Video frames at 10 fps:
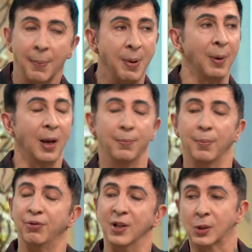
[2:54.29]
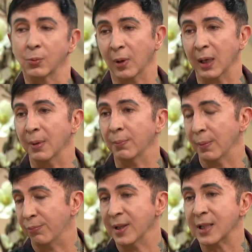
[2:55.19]
people like Prince William and,
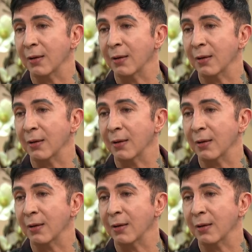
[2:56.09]
and Prince